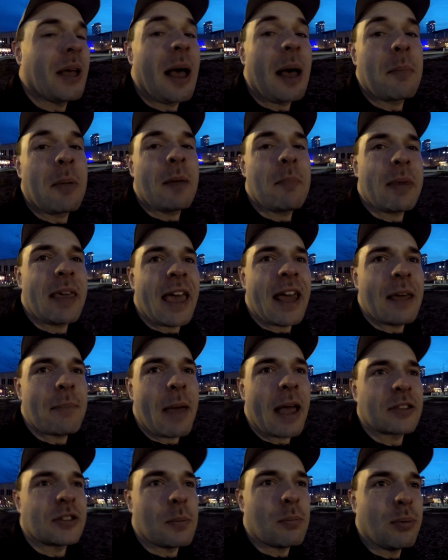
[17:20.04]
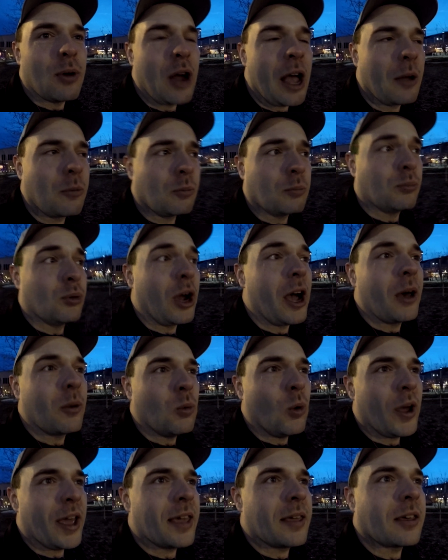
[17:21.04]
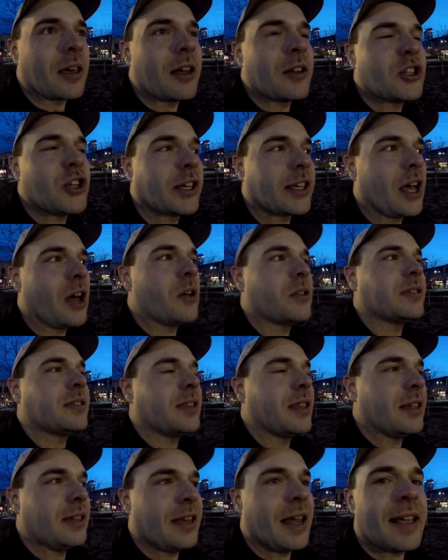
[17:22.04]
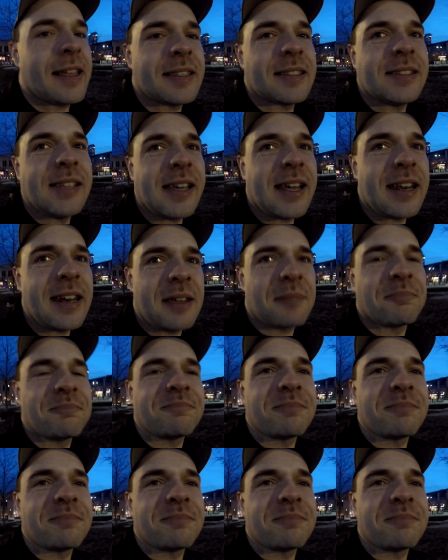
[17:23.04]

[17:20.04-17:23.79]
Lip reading: I'm gonna be heading back to Broadway. Gotta check out the night scene.